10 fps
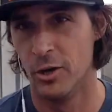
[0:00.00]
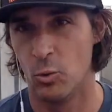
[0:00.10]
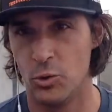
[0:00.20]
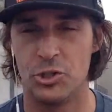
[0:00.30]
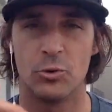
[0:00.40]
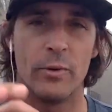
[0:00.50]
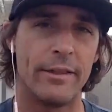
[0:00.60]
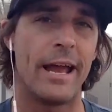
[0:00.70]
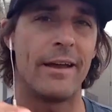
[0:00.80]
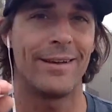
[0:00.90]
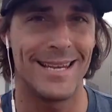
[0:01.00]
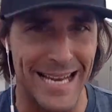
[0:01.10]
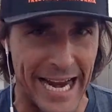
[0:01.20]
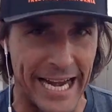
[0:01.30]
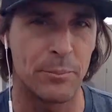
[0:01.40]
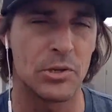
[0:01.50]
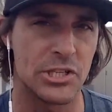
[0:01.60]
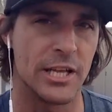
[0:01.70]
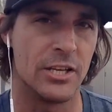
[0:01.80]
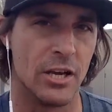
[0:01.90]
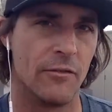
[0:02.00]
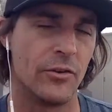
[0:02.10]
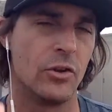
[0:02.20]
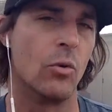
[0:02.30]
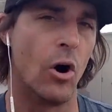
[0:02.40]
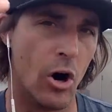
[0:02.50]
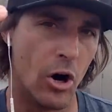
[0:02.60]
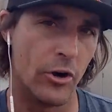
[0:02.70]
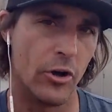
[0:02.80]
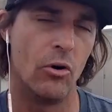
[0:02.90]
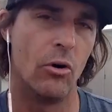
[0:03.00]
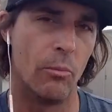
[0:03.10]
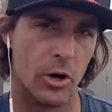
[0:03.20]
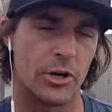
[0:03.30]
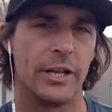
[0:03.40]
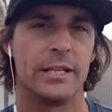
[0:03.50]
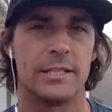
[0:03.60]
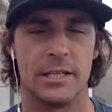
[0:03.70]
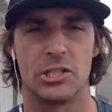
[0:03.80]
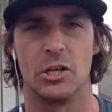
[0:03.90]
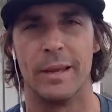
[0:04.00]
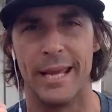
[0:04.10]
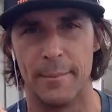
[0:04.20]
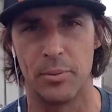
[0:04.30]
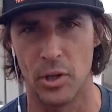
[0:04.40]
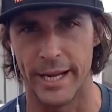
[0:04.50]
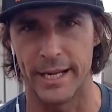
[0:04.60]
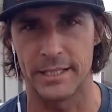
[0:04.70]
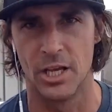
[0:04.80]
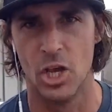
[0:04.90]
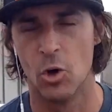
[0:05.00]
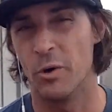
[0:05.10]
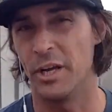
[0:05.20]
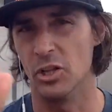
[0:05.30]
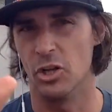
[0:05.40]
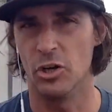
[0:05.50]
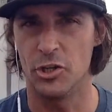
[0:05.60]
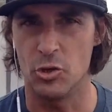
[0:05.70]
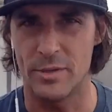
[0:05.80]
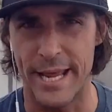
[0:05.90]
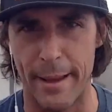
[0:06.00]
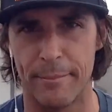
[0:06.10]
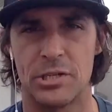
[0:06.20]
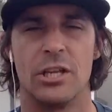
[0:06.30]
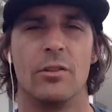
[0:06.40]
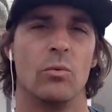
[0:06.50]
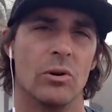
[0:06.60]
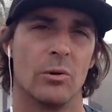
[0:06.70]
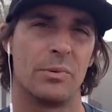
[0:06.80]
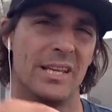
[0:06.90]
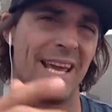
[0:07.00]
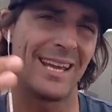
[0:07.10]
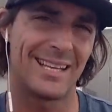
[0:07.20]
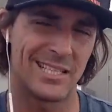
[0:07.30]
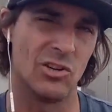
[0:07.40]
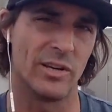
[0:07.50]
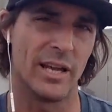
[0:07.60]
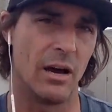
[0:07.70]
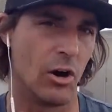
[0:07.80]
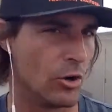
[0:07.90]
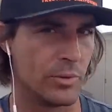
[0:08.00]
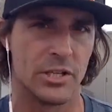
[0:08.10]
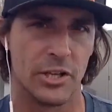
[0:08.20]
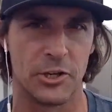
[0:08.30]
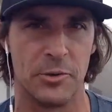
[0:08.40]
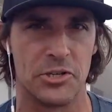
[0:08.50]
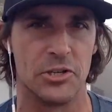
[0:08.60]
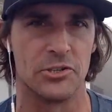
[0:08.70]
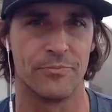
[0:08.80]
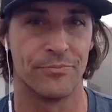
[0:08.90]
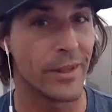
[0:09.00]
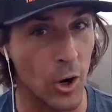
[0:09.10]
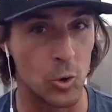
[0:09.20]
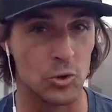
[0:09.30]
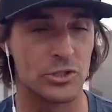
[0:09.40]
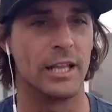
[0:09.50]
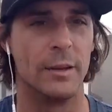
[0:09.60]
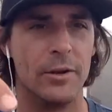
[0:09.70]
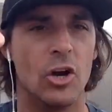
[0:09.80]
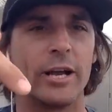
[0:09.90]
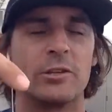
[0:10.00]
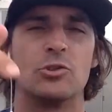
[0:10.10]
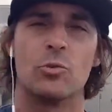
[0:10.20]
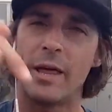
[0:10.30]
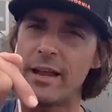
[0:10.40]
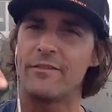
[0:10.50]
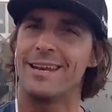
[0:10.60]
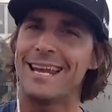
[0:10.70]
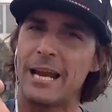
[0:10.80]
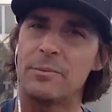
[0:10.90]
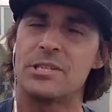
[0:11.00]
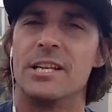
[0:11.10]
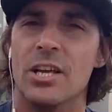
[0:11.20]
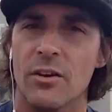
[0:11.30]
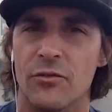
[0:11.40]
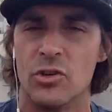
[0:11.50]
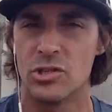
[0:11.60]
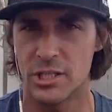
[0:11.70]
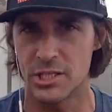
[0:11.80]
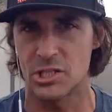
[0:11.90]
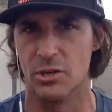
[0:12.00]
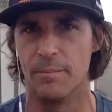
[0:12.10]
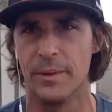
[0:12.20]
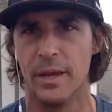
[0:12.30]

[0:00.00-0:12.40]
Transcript: would you rather have a 90% done for you auto marketing system in place where you can literally do 10% of the work, but yet still get 100% of the commissions. How cool is that? Let me know, guys. Would you rather have a 9% done for you system,